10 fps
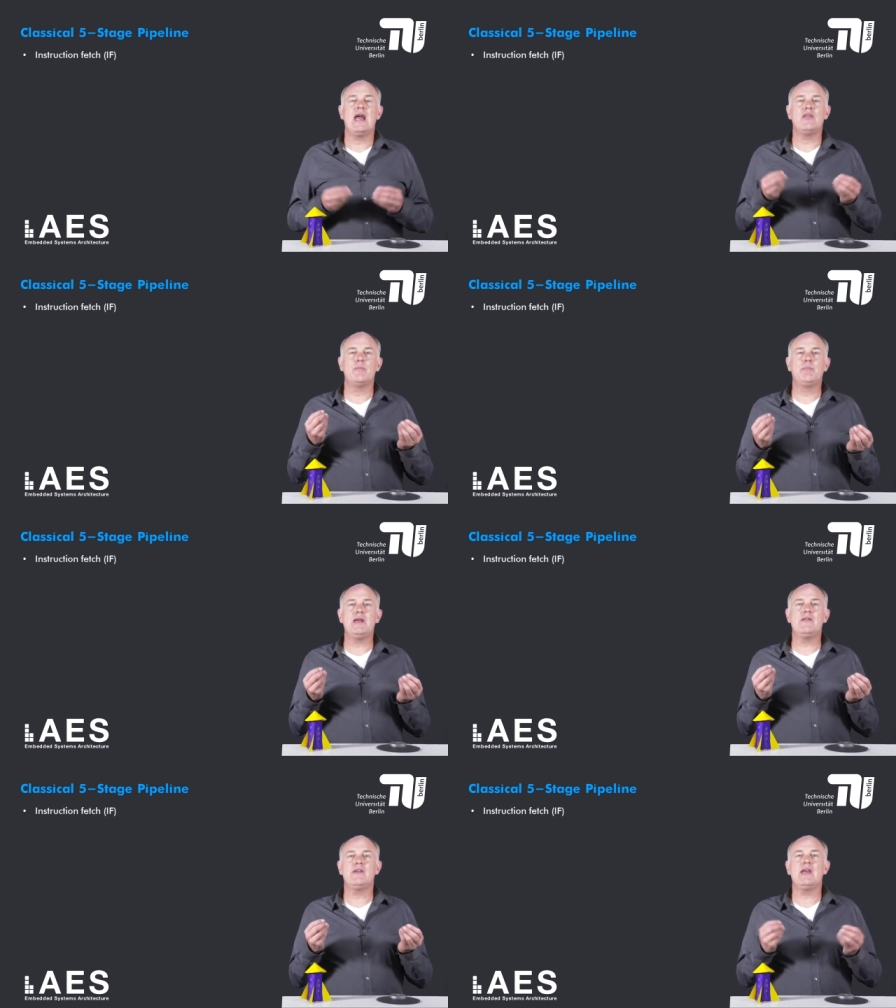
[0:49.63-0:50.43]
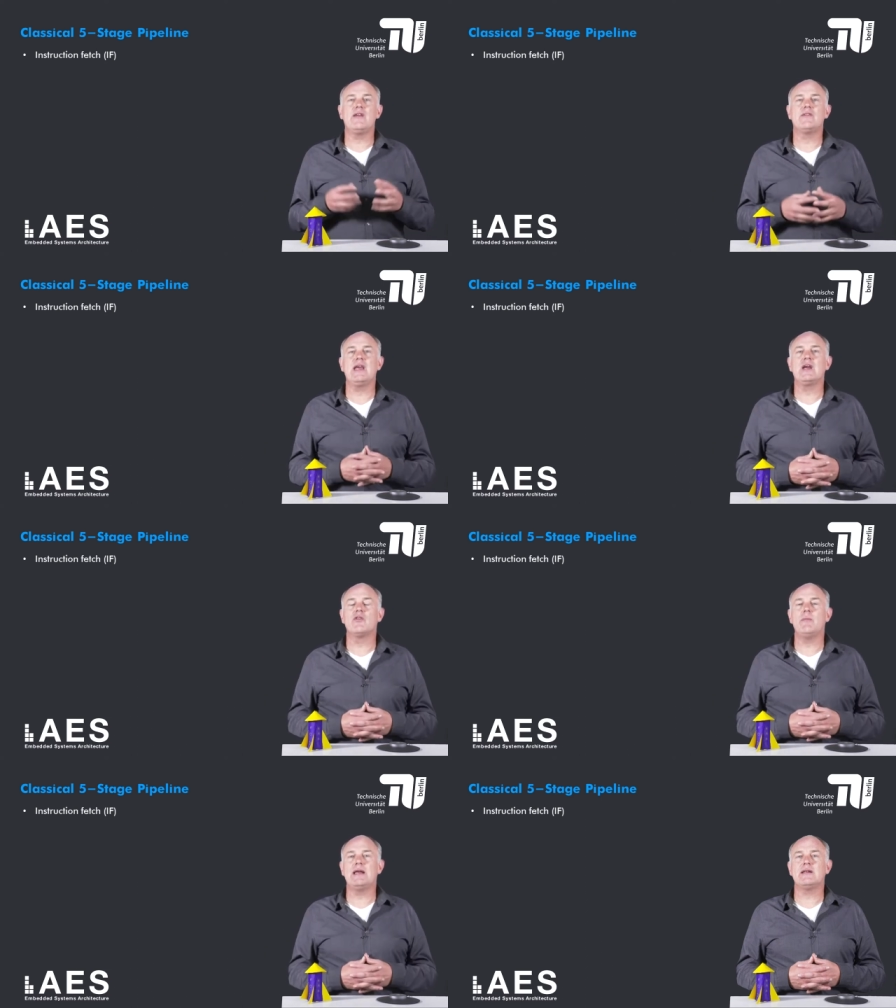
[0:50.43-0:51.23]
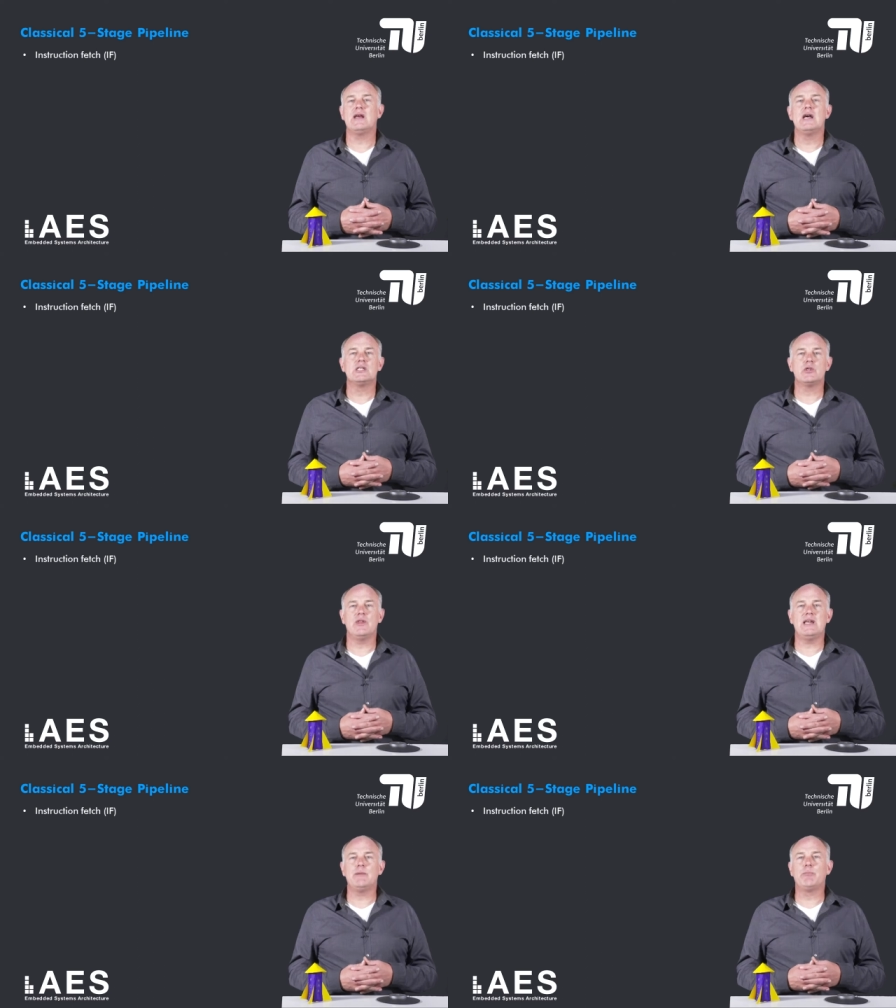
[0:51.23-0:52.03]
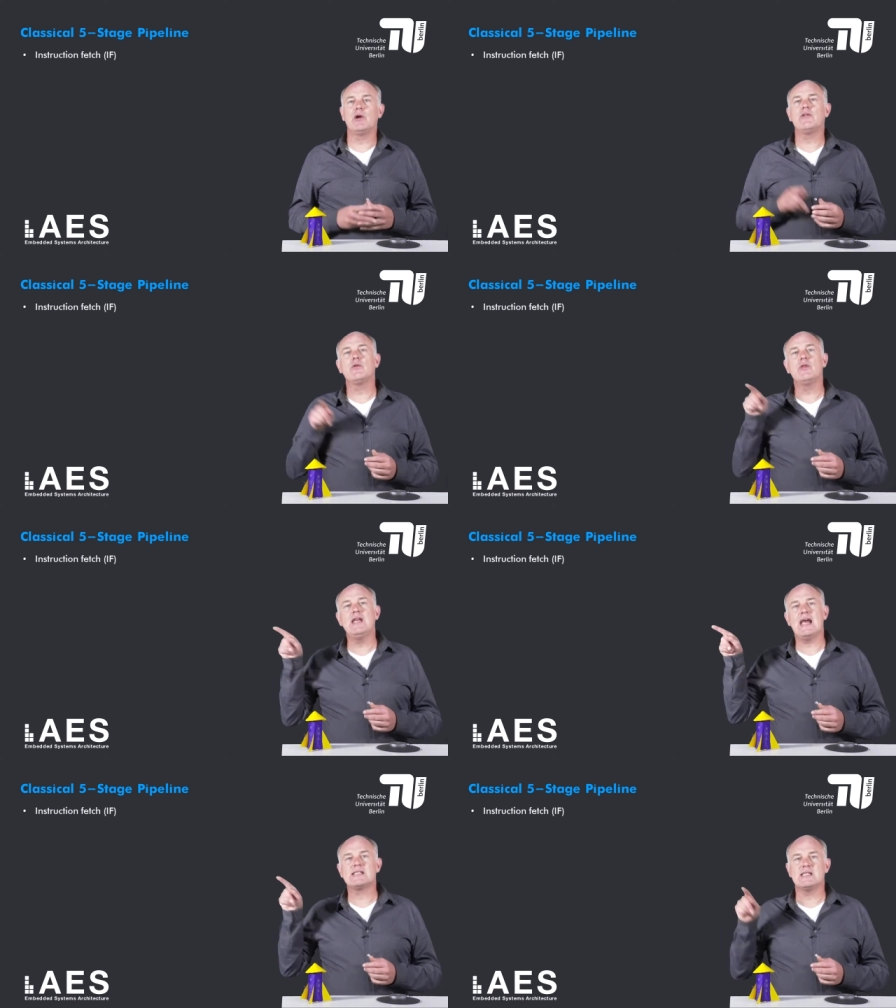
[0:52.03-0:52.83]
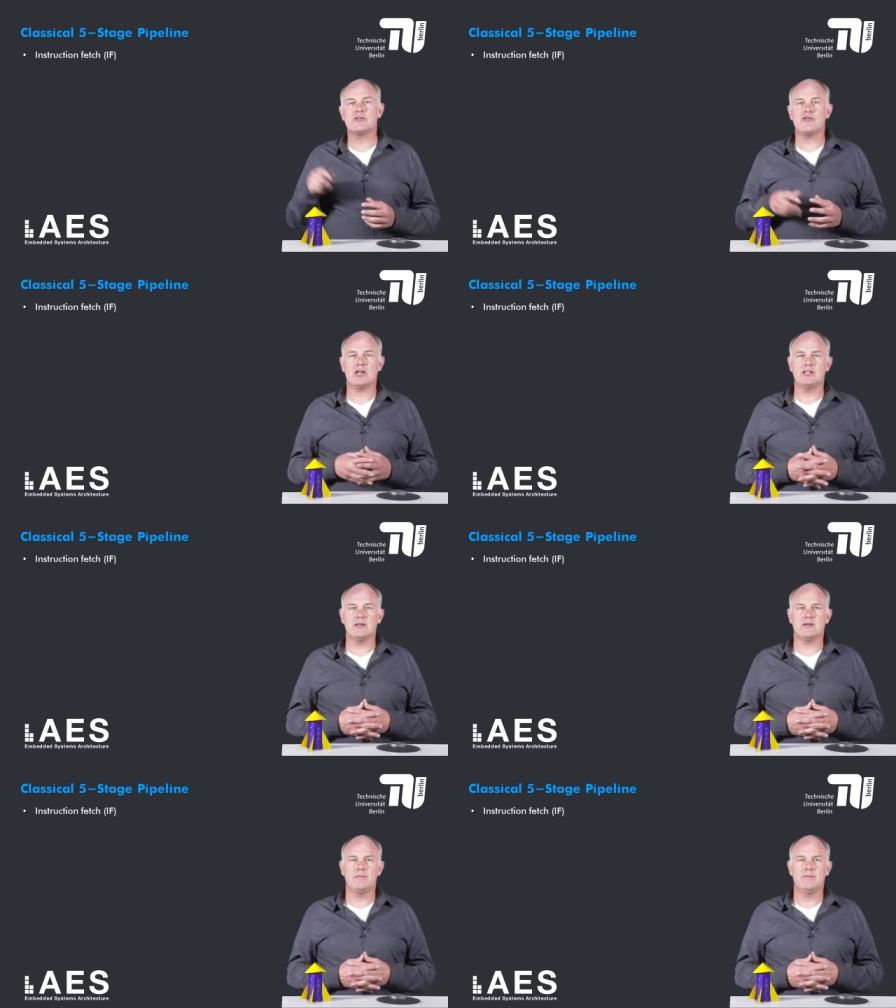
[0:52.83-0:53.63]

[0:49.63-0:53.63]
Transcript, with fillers: and the PC is incremented so that it points to the next instruction.